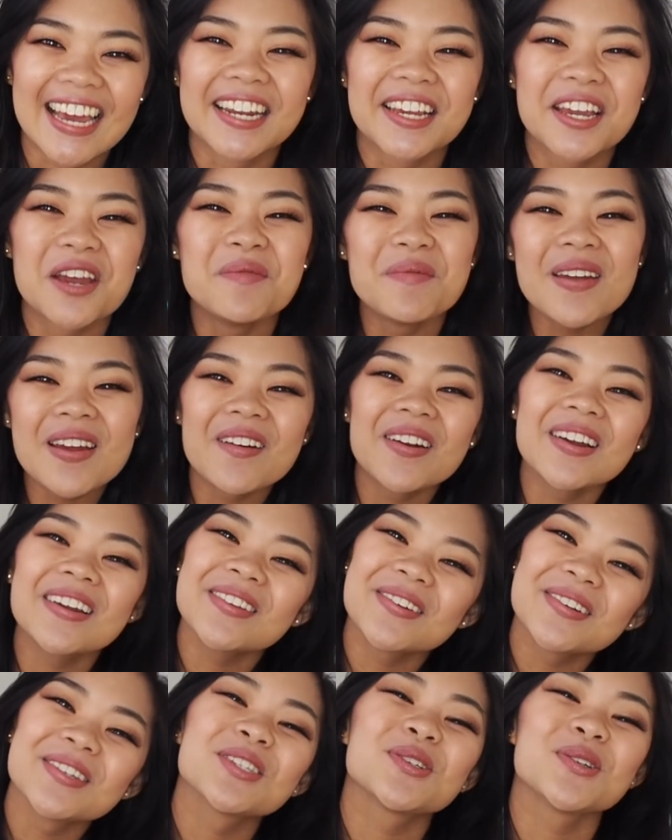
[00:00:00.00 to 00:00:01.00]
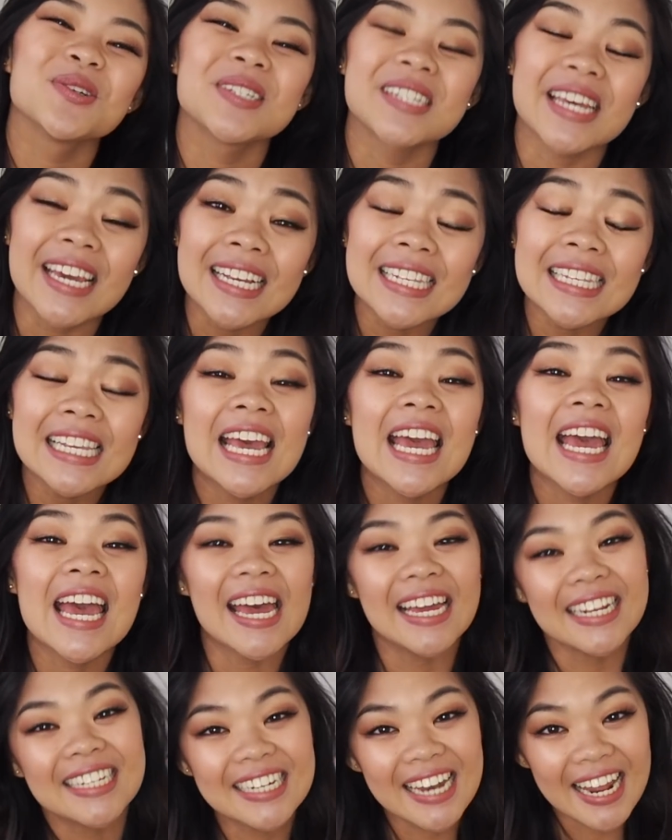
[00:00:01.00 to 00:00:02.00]
comparing those two texts,
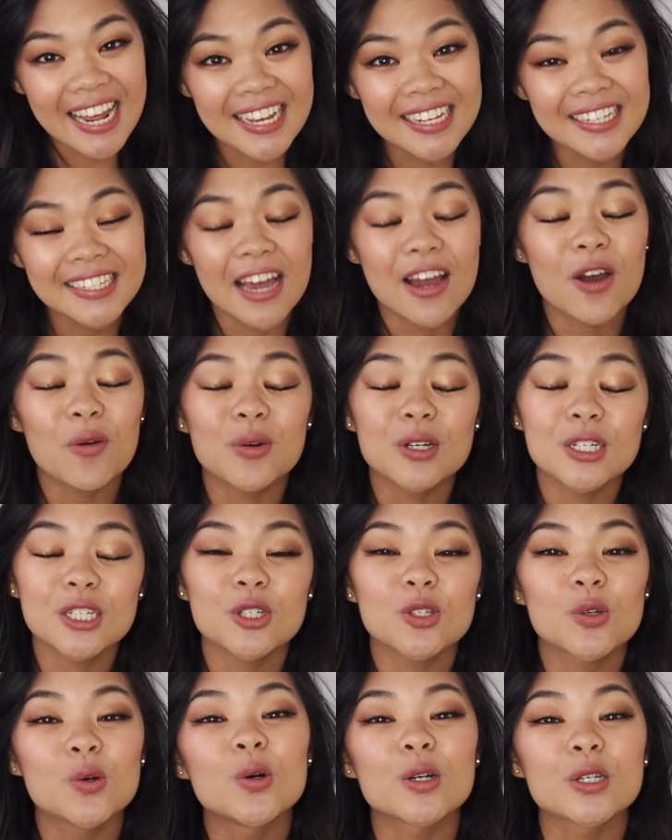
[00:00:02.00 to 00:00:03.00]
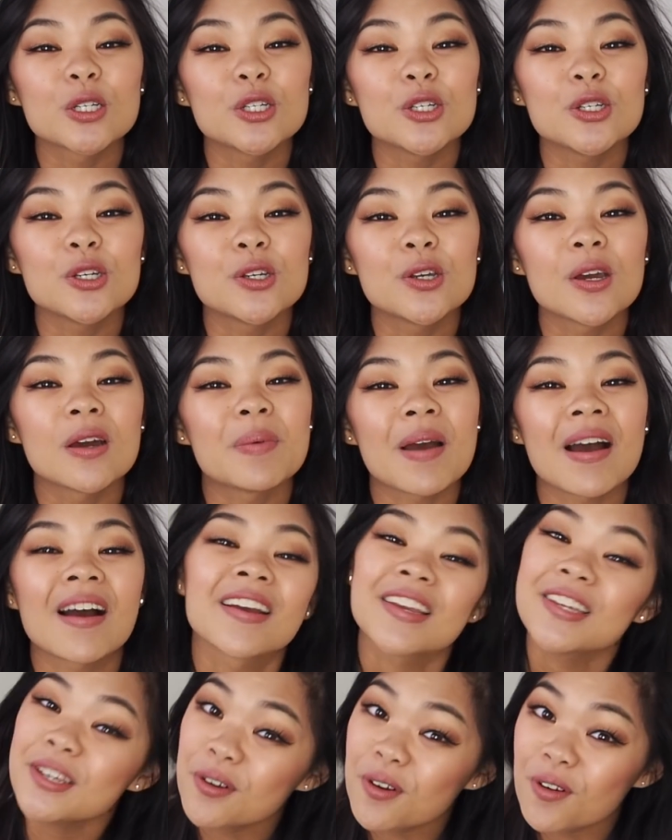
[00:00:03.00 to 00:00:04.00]
and today I want to talk to you
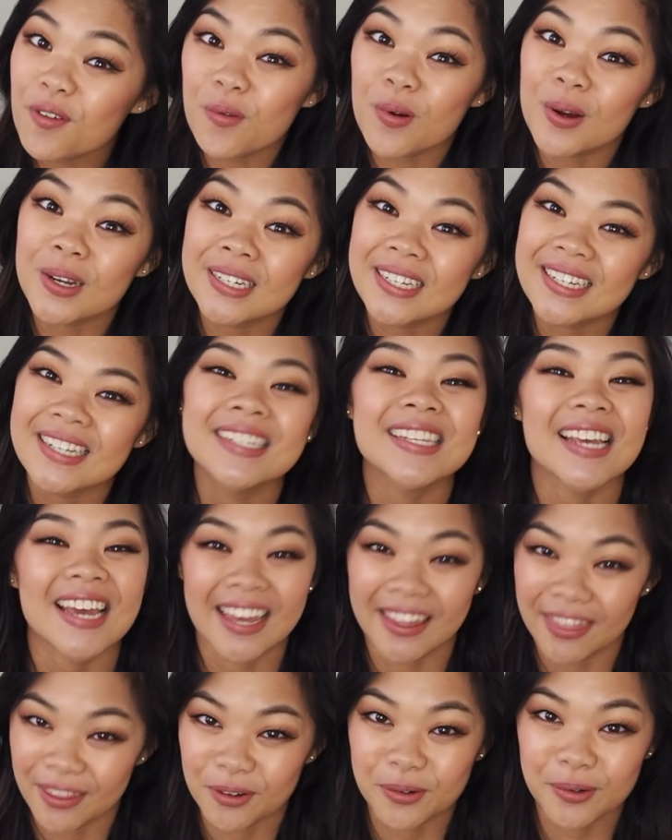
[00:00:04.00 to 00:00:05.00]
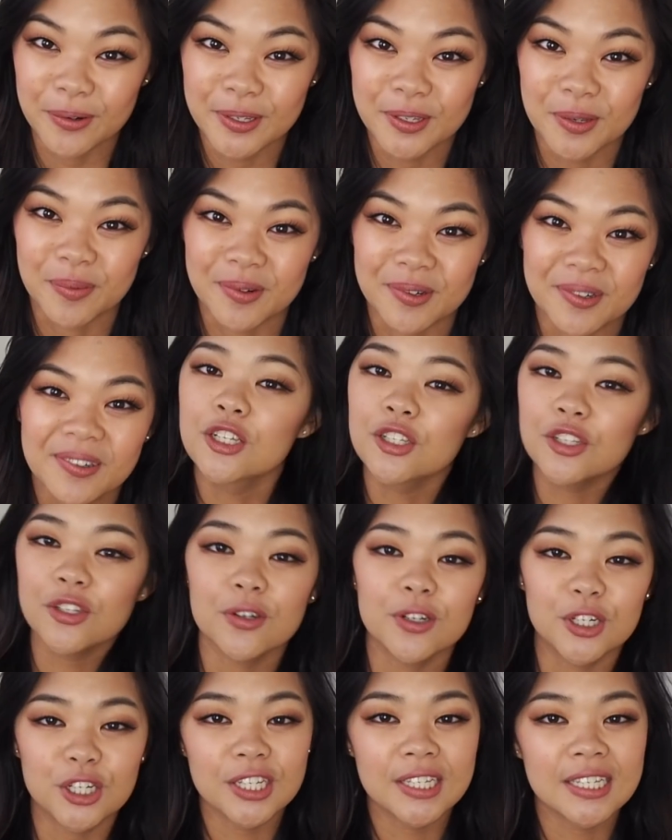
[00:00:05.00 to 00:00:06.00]
about Year of Wonders and the Crucible.
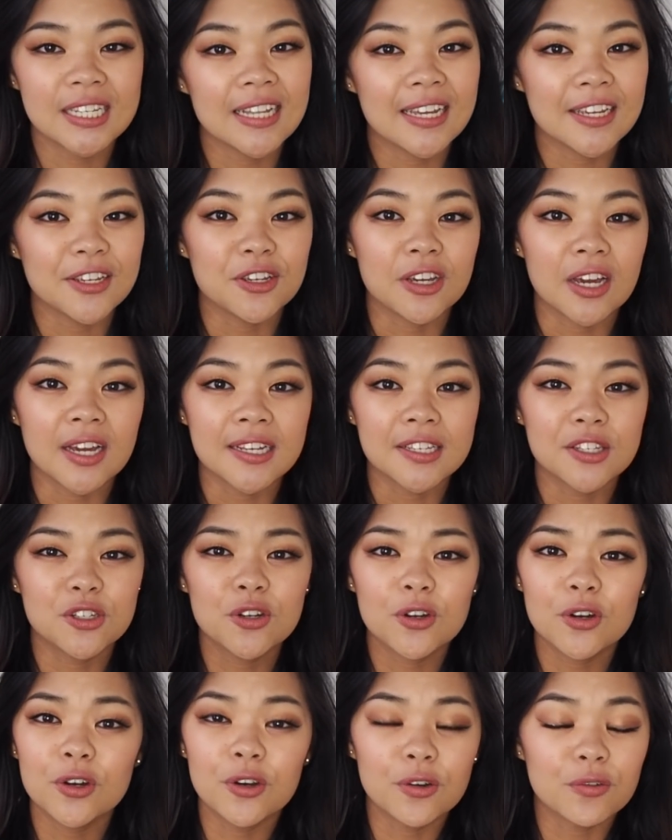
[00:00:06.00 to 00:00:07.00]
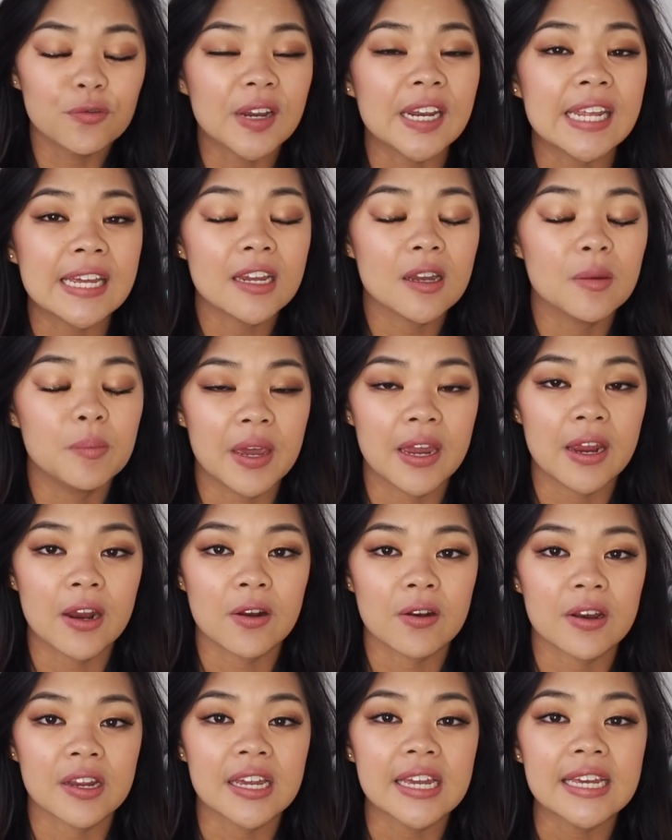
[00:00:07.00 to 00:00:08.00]
So just to let you guys know, reading and
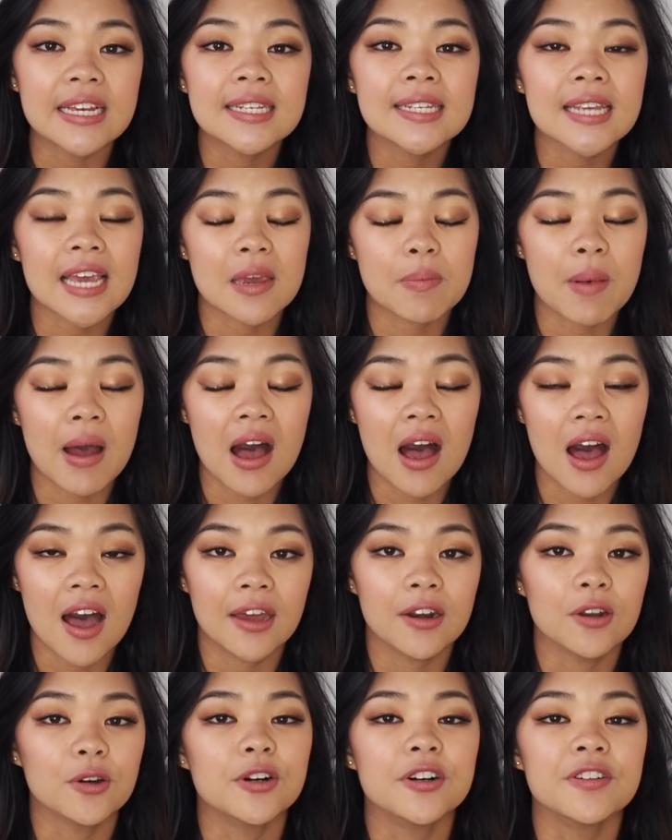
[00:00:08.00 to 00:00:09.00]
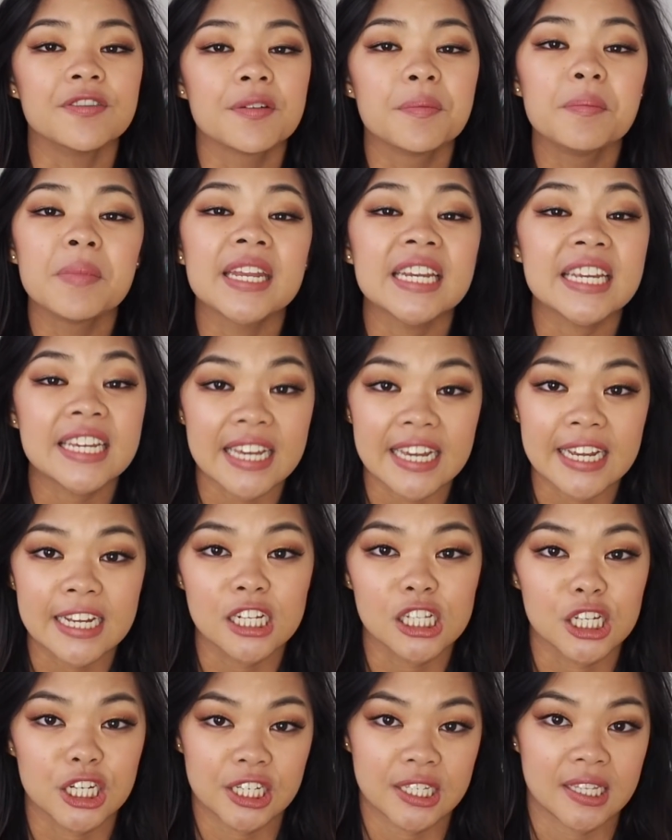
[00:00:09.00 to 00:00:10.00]
comparing is a part of many
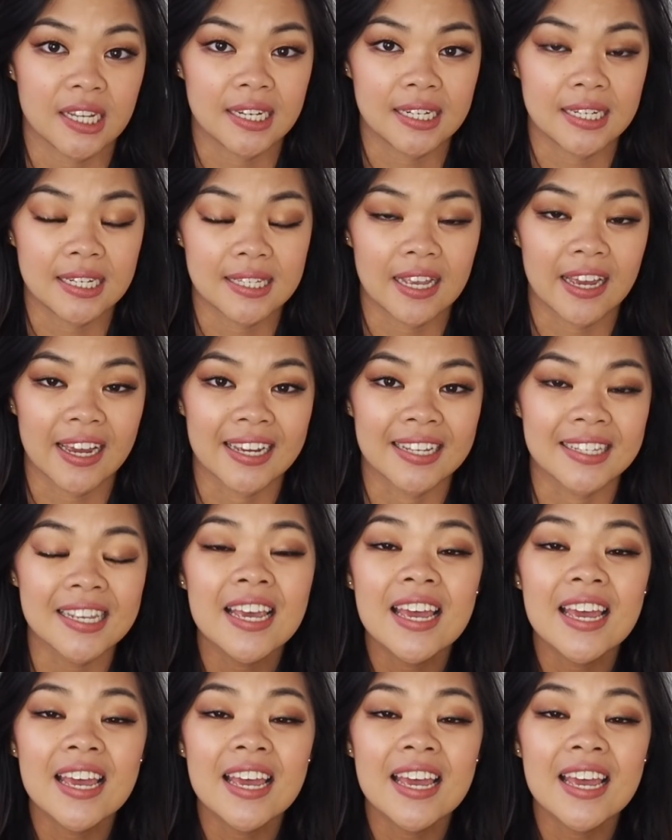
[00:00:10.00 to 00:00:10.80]
English study designs,